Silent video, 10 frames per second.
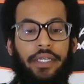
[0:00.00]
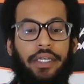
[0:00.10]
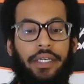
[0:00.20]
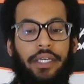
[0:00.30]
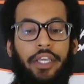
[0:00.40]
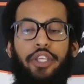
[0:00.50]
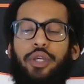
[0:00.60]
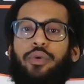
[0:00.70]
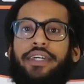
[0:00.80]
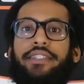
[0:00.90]
uh,
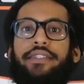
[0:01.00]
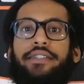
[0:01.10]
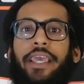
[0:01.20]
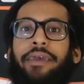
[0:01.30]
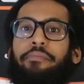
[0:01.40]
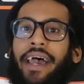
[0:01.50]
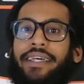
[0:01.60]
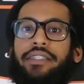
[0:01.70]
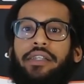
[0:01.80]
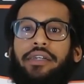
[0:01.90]
U.S.
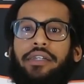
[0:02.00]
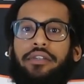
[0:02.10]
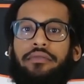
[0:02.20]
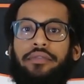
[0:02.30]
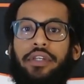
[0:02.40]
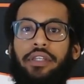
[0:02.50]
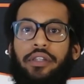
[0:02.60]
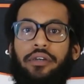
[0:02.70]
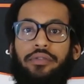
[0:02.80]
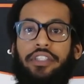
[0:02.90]
ambassador, you
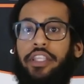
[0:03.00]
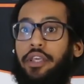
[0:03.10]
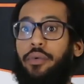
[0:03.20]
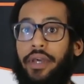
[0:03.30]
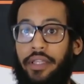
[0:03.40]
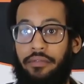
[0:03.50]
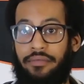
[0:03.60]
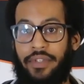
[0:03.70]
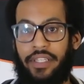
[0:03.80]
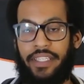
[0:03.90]
know, to the
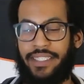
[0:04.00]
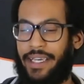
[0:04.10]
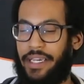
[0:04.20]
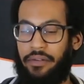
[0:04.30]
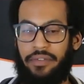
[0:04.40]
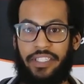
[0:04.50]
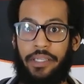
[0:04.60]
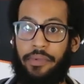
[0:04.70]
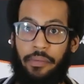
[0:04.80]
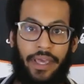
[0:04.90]
UN. He's got
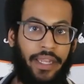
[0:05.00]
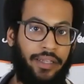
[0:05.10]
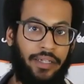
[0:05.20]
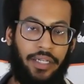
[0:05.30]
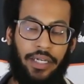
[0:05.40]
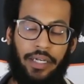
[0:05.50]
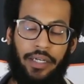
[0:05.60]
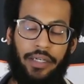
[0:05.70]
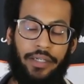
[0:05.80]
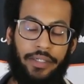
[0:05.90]
diplomatic.
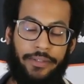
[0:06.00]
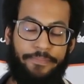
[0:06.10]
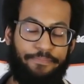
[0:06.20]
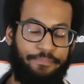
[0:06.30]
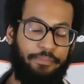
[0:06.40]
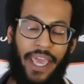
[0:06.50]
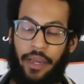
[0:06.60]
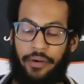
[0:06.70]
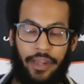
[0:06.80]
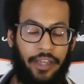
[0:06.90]
Uh,
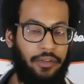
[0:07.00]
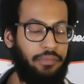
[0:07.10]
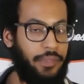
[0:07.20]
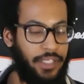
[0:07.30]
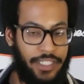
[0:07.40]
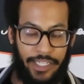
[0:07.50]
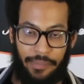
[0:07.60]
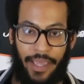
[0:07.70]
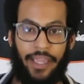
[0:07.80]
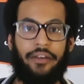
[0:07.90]
background,
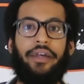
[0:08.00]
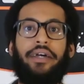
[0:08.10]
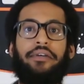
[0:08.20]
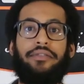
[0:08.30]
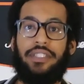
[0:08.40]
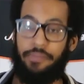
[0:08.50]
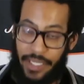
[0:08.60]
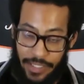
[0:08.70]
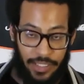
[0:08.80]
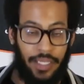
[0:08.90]
military background,
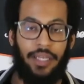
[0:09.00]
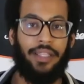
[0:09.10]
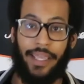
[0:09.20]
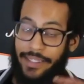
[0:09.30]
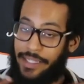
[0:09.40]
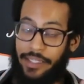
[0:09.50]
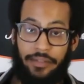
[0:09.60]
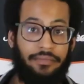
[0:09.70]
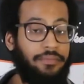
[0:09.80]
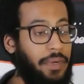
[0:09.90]
speaks, like I
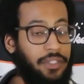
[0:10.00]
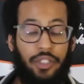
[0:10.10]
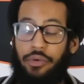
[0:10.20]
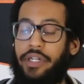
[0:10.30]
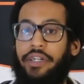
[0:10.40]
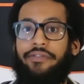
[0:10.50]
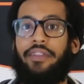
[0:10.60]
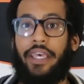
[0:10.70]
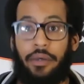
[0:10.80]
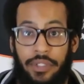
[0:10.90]
said, about 200
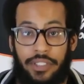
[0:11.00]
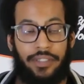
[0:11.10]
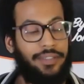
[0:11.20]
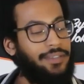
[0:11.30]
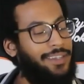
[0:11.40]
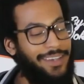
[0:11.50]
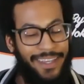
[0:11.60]
different languages.